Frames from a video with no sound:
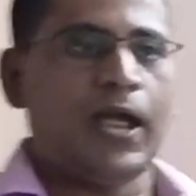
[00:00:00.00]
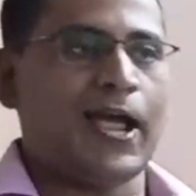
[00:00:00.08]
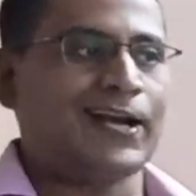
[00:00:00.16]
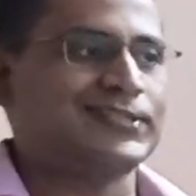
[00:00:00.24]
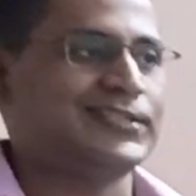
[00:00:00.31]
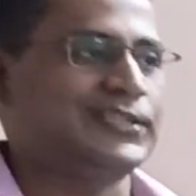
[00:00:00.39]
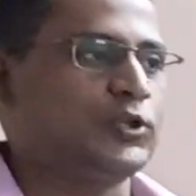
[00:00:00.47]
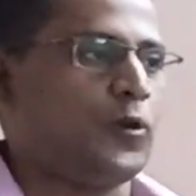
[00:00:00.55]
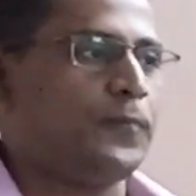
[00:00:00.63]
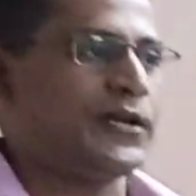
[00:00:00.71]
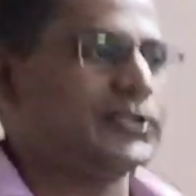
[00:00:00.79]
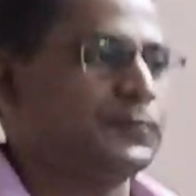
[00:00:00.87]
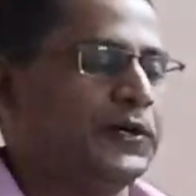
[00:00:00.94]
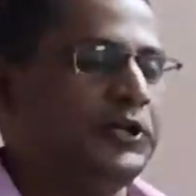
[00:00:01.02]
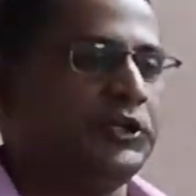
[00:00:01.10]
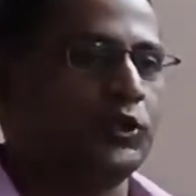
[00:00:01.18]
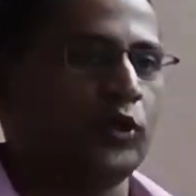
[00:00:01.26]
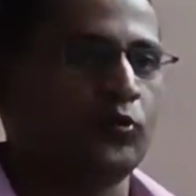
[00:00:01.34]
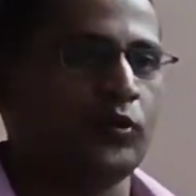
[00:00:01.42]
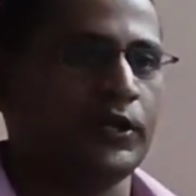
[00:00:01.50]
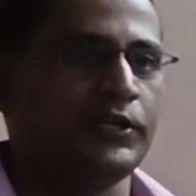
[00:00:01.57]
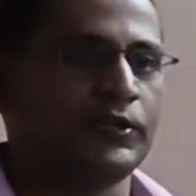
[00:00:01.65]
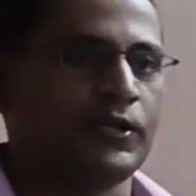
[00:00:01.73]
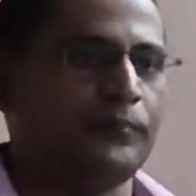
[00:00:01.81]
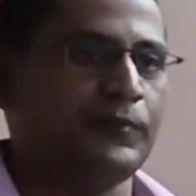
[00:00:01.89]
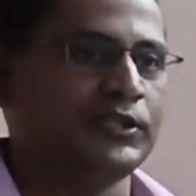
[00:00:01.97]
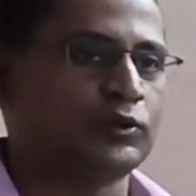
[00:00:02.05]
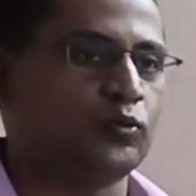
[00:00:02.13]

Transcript: Excess of expenditure over income means